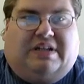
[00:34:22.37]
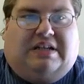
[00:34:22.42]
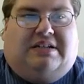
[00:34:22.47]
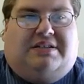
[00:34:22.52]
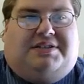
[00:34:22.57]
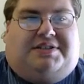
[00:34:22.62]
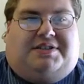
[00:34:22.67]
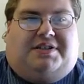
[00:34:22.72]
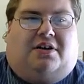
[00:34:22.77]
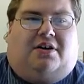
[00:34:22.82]

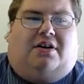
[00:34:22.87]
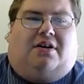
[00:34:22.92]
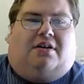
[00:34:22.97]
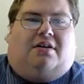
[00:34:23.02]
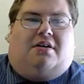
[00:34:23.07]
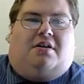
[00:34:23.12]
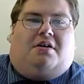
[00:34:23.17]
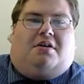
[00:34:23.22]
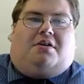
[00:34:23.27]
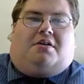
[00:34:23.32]
saw,
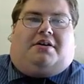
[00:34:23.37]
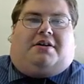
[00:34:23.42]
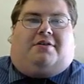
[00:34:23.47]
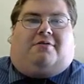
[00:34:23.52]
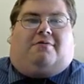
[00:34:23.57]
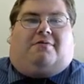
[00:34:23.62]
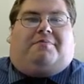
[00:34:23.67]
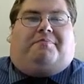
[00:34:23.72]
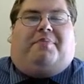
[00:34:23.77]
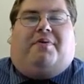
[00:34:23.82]

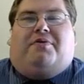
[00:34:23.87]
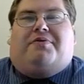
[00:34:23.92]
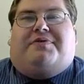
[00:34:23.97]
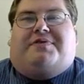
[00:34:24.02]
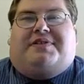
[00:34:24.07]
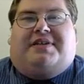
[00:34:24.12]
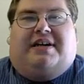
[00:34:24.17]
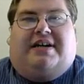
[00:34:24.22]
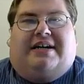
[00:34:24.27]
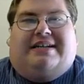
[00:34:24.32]
on both
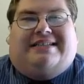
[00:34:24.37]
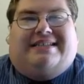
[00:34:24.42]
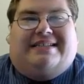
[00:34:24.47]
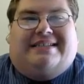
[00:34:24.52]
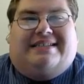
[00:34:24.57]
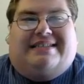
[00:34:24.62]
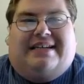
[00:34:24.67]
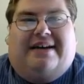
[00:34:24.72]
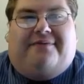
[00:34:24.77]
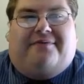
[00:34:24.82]
sides,
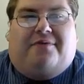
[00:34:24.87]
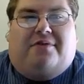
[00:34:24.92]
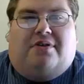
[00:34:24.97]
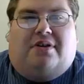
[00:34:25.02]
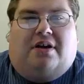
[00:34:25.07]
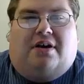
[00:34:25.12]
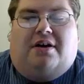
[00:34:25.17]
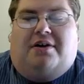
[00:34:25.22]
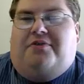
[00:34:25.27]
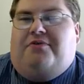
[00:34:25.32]
several
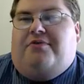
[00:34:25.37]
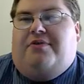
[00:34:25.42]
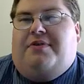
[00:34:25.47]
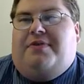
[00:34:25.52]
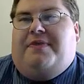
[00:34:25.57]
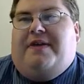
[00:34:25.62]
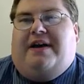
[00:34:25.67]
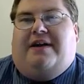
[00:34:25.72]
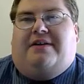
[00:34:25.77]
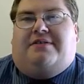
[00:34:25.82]

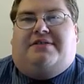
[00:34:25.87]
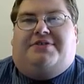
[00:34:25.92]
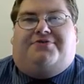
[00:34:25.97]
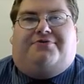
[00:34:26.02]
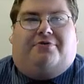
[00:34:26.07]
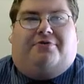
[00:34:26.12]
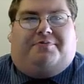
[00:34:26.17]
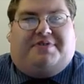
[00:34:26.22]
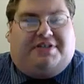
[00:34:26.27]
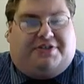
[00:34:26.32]
100,000 troops.